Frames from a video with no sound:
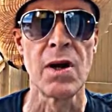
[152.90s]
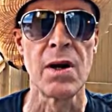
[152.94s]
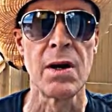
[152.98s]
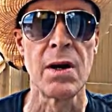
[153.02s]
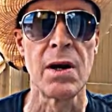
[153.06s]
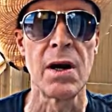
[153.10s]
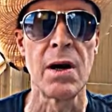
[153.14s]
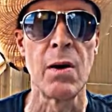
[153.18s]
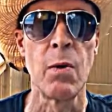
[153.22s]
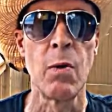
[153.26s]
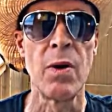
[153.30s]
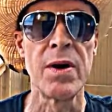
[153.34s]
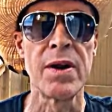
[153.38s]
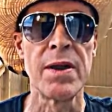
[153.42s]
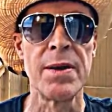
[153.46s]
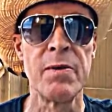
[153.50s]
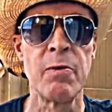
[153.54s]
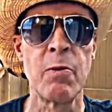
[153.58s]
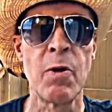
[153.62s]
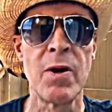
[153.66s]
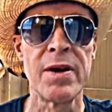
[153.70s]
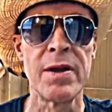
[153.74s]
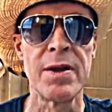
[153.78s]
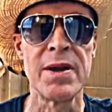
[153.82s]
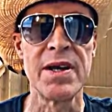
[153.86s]

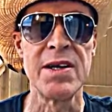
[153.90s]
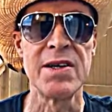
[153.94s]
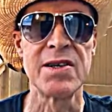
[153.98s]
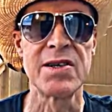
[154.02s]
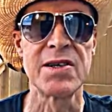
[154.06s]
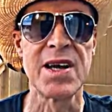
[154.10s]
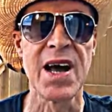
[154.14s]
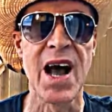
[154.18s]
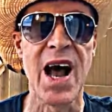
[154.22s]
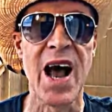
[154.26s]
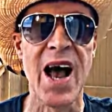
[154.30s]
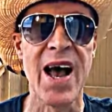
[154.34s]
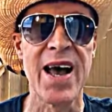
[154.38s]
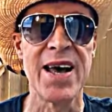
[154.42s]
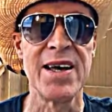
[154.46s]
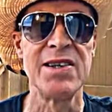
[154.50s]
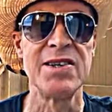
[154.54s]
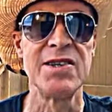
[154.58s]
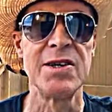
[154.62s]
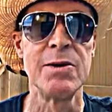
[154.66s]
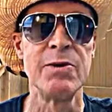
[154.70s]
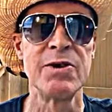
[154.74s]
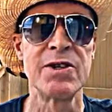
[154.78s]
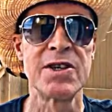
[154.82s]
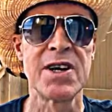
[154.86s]
one of these
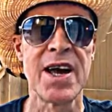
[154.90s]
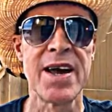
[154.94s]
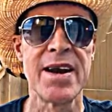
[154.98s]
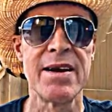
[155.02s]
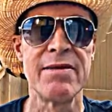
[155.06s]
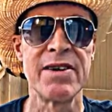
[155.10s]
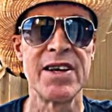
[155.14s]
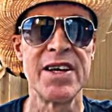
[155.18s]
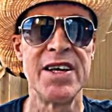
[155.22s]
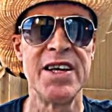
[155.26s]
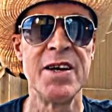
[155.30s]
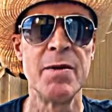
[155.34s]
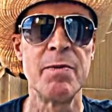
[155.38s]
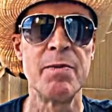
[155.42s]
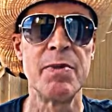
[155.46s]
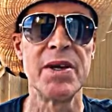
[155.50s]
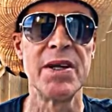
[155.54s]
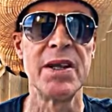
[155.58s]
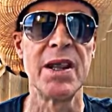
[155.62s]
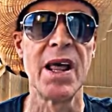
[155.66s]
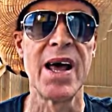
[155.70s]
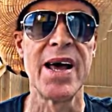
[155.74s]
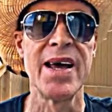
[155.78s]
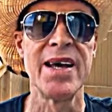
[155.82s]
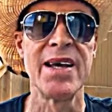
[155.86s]
guys, he was kind of a
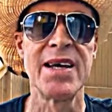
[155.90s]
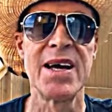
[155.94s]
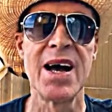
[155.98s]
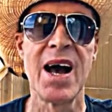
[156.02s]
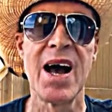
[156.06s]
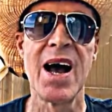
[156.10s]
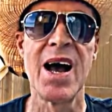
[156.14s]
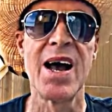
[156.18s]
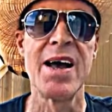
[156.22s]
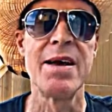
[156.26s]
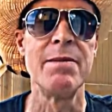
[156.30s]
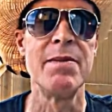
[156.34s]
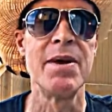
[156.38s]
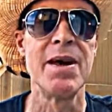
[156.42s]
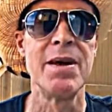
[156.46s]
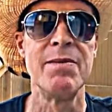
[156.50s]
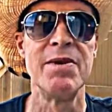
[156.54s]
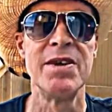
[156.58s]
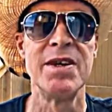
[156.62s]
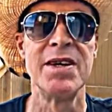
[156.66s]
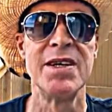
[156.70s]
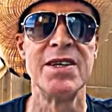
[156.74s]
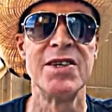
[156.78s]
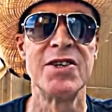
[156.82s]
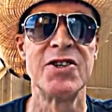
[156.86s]
hippie-like guy,
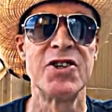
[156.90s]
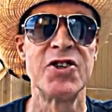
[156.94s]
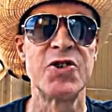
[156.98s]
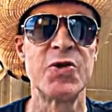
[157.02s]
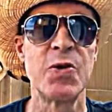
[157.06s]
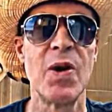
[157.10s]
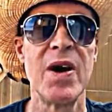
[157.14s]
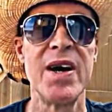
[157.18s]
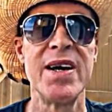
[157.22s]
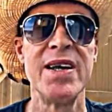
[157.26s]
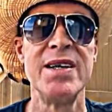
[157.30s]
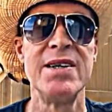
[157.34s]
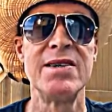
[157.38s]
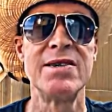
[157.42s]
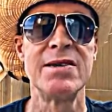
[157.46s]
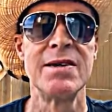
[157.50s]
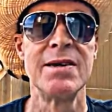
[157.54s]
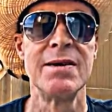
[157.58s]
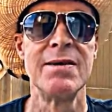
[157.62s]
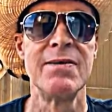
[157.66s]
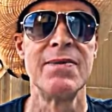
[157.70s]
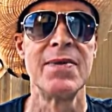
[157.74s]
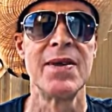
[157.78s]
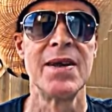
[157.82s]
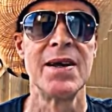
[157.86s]
maybe in his 20s,
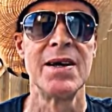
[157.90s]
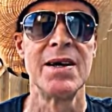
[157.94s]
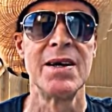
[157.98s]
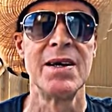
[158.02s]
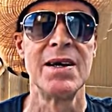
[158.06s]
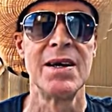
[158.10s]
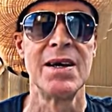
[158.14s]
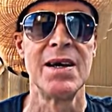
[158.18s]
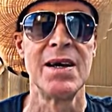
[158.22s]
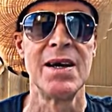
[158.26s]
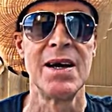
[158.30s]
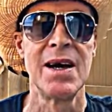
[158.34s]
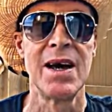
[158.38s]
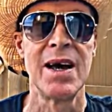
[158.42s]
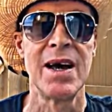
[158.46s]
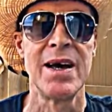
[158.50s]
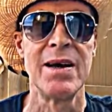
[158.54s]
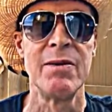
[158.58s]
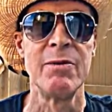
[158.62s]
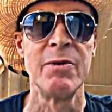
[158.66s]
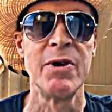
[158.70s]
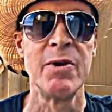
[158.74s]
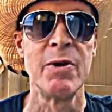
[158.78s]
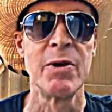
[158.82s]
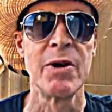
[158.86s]

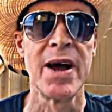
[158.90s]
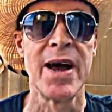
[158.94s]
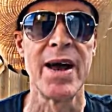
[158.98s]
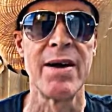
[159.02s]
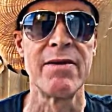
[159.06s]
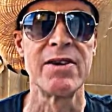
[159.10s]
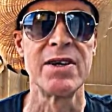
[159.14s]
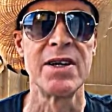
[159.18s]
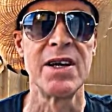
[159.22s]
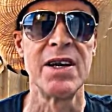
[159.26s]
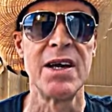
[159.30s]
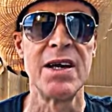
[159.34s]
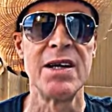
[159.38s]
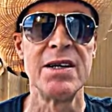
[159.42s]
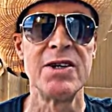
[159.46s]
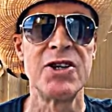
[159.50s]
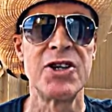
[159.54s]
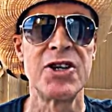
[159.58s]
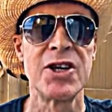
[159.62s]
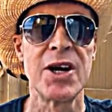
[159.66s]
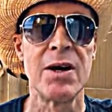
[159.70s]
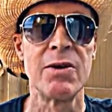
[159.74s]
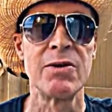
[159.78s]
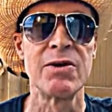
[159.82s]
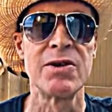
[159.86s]
and we were having
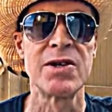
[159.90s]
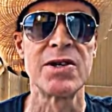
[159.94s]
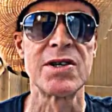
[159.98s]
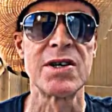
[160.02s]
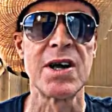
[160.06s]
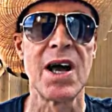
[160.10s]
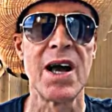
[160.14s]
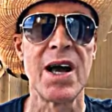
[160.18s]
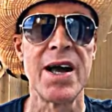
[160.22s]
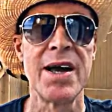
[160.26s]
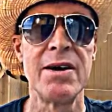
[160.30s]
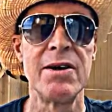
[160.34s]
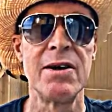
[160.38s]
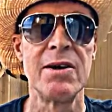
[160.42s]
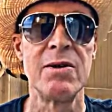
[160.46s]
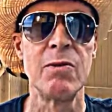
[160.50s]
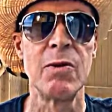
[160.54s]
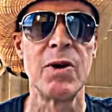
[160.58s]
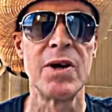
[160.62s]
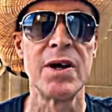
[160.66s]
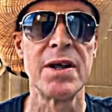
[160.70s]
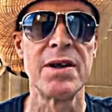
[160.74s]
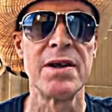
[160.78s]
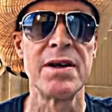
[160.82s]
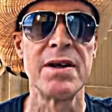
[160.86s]
lunch outside on
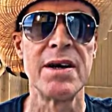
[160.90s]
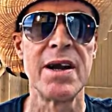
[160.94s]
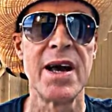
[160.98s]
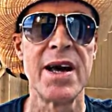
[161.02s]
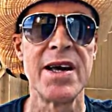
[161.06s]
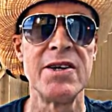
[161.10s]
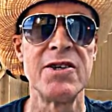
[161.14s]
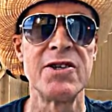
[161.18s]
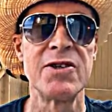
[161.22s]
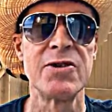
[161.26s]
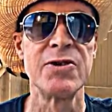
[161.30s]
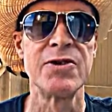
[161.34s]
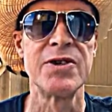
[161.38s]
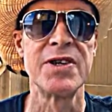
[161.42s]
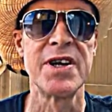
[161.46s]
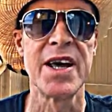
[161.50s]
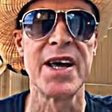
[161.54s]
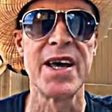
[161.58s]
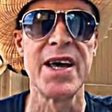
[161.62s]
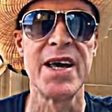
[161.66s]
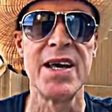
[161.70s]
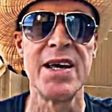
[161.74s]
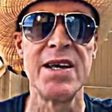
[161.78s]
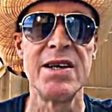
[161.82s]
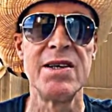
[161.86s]
one of the nicer
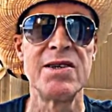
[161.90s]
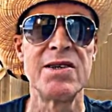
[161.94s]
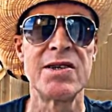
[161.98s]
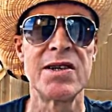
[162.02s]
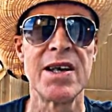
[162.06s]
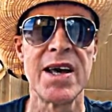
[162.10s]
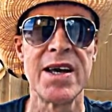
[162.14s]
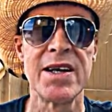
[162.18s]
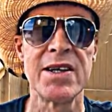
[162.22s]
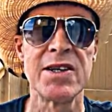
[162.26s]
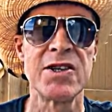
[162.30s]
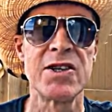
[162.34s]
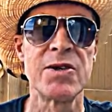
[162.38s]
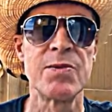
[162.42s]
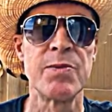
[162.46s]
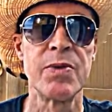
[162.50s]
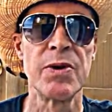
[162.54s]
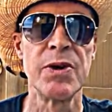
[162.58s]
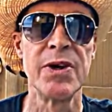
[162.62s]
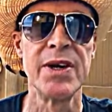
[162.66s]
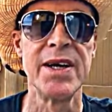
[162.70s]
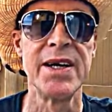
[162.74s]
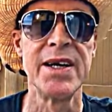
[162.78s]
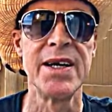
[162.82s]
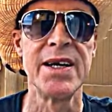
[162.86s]
days that
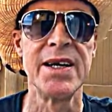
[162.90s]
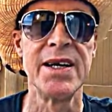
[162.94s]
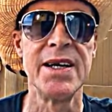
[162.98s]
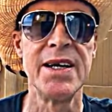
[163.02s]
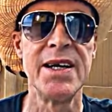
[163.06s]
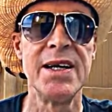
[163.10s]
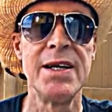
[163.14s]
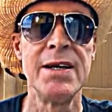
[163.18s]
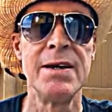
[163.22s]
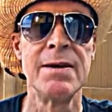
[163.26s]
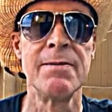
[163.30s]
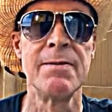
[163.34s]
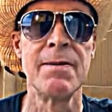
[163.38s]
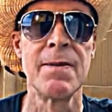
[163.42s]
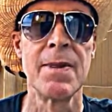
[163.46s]
spring, and he